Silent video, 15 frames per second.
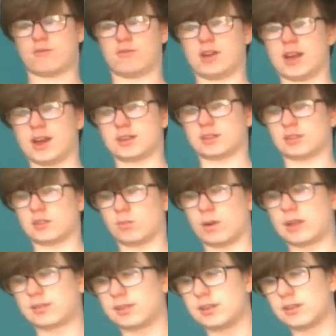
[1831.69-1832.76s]
regarding the
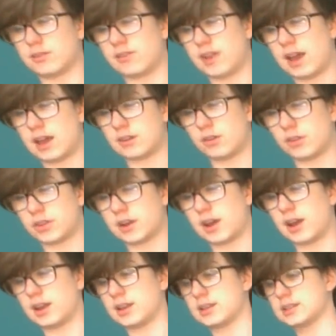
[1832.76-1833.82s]
Westland affair, Northern
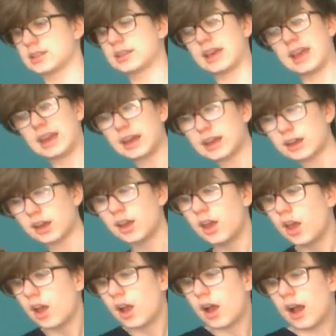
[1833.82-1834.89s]
Ireland, Kinnock,
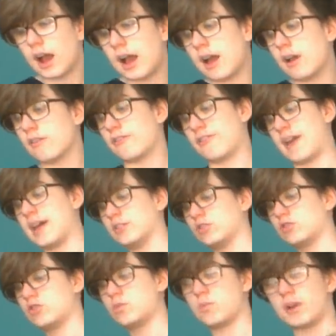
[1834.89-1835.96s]
failed
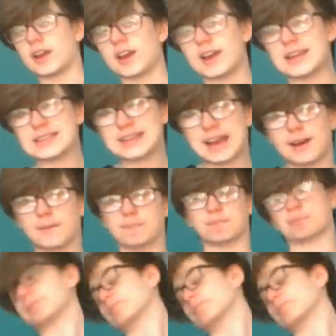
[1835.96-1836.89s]
to bring her down.